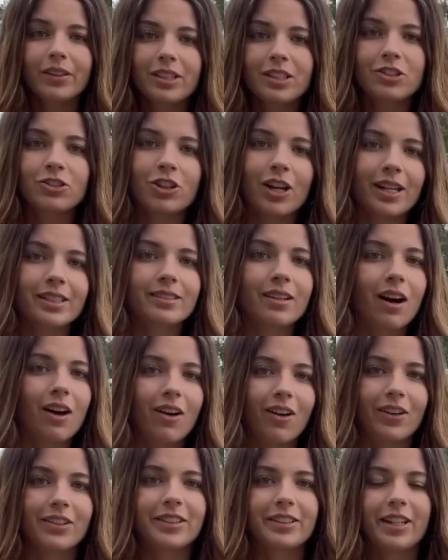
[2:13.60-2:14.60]
this dress
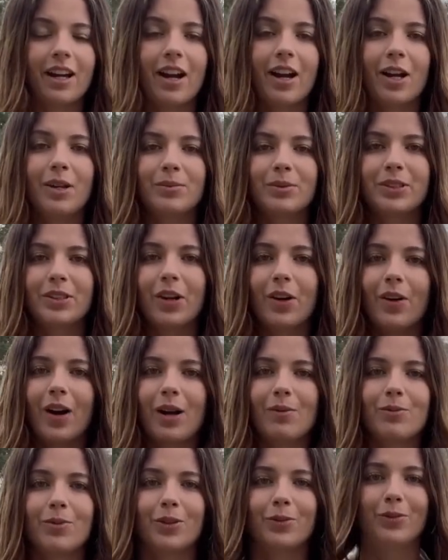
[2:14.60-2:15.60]
all the time, so
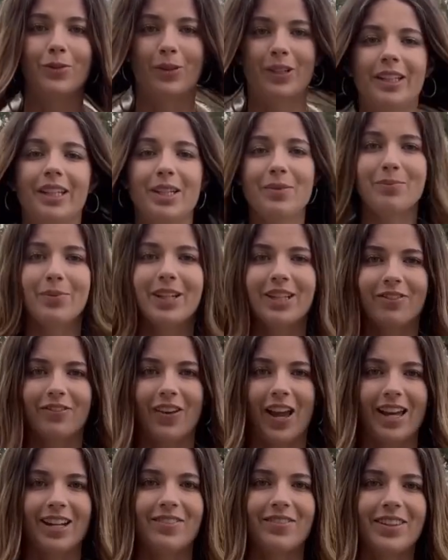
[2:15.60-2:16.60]
I'm a really big
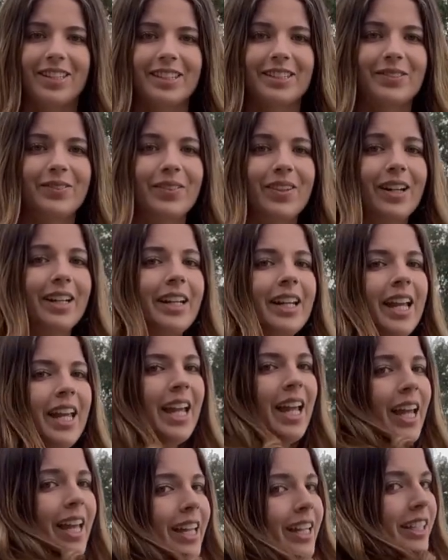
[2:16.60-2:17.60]
fan of this one.
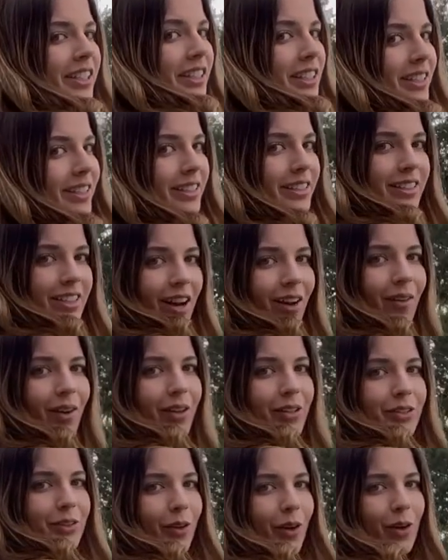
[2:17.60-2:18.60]
It is just so
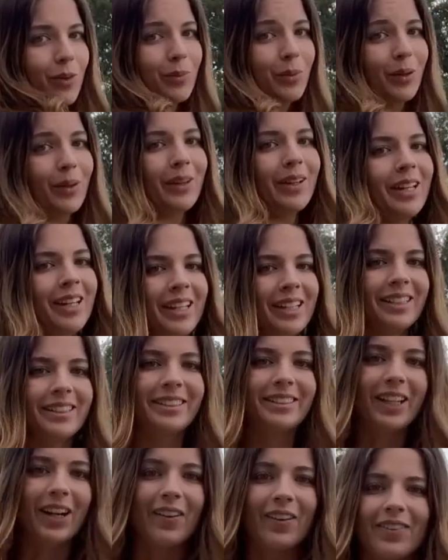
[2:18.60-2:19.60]
adorable.
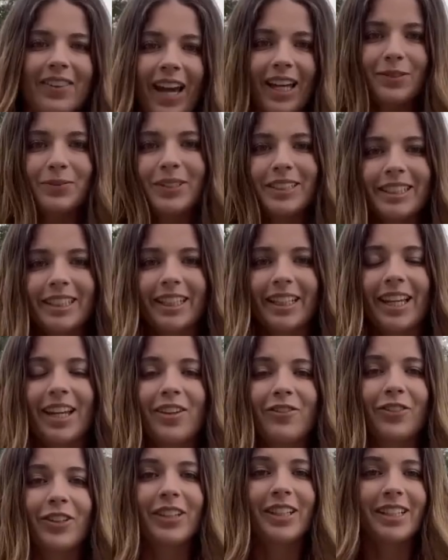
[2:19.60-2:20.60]
So that's basically
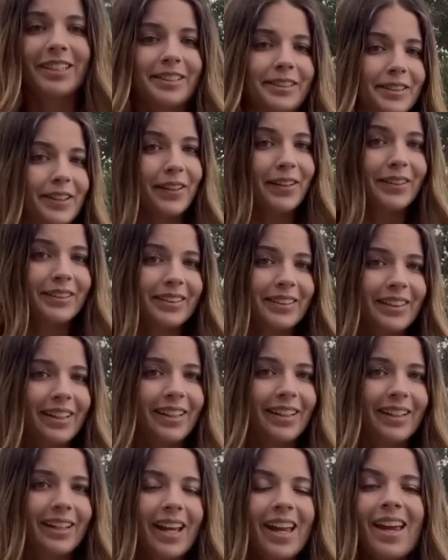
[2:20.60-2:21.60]
it for this third
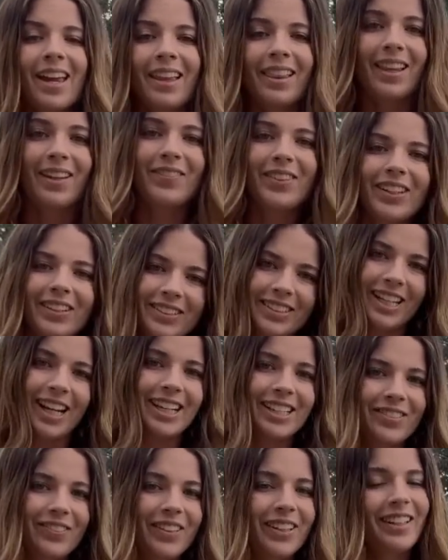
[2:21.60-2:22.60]
look. Let me go
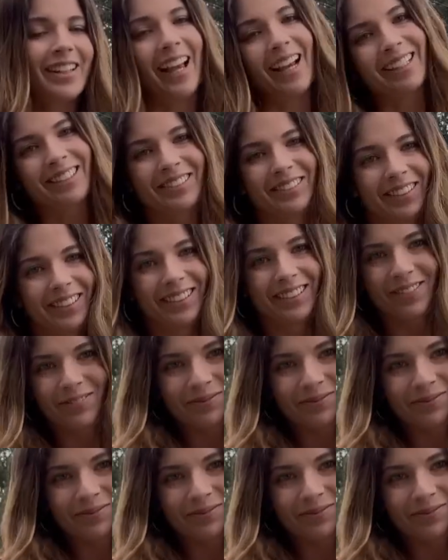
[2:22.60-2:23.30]
change for the next one.